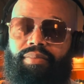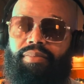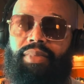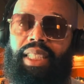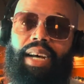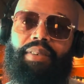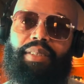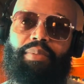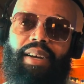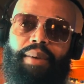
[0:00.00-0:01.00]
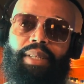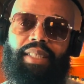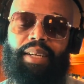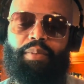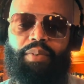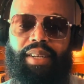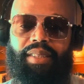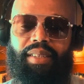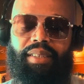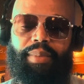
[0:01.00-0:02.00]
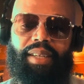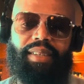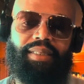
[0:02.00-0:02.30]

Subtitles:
And that was a prime example right there, man.